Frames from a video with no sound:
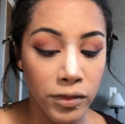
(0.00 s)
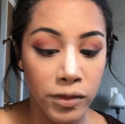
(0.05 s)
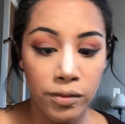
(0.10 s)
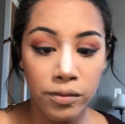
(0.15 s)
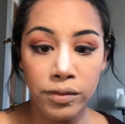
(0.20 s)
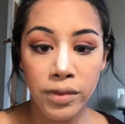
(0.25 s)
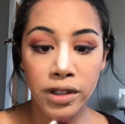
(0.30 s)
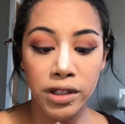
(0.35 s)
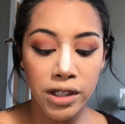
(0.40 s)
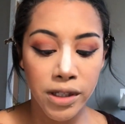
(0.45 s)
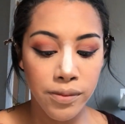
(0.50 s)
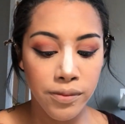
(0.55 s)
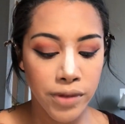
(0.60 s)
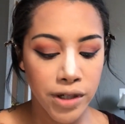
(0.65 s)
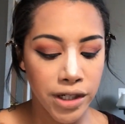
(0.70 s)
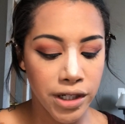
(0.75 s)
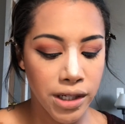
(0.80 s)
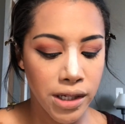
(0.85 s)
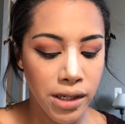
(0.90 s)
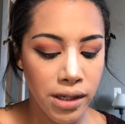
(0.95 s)
blending
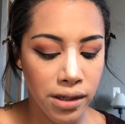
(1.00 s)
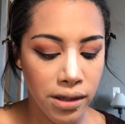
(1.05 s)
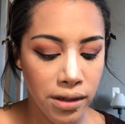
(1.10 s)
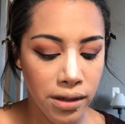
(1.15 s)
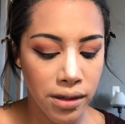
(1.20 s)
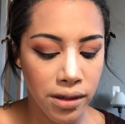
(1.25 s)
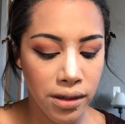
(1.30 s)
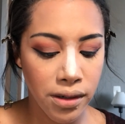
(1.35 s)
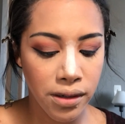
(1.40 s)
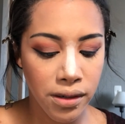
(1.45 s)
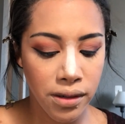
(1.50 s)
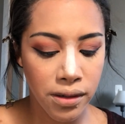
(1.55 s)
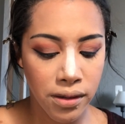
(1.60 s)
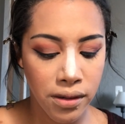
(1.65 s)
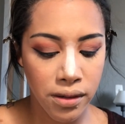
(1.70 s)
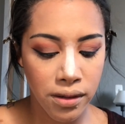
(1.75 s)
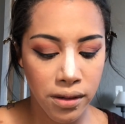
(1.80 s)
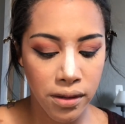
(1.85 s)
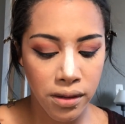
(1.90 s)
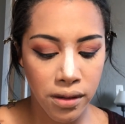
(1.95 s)
brush here.
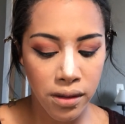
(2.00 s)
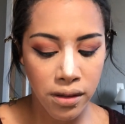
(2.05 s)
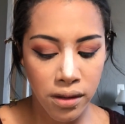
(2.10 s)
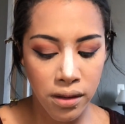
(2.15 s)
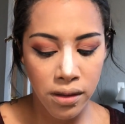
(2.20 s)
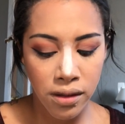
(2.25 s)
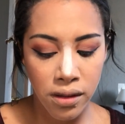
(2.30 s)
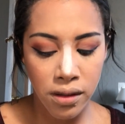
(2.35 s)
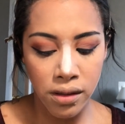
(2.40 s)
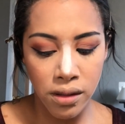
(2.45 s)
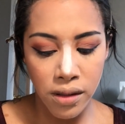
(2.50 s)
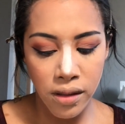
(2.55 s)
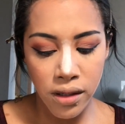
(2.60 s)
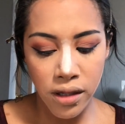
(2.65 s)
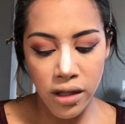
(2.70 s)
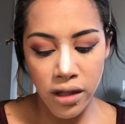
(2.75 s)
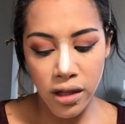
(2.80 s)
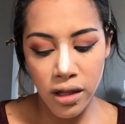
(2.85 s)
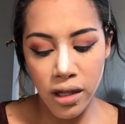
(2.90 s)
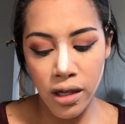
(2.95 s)

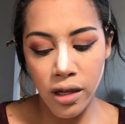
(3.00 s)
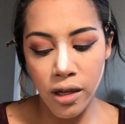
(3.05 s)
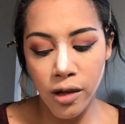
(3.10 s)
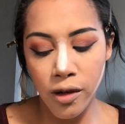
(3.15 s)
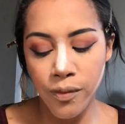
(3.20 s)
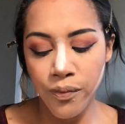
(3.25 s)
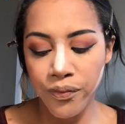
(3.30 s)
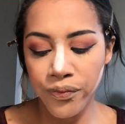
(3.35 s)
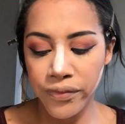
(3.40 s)
And the